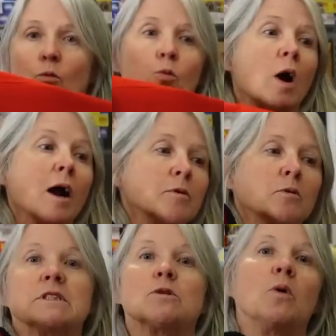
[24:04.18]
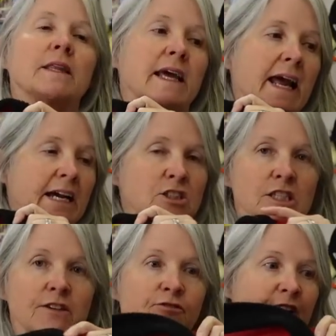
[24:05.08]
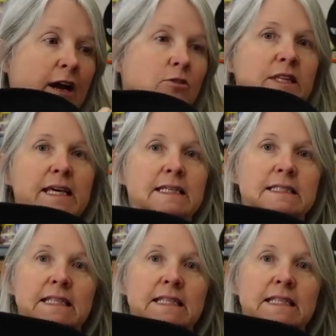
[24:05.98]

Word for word: Robert was the one that actually found this.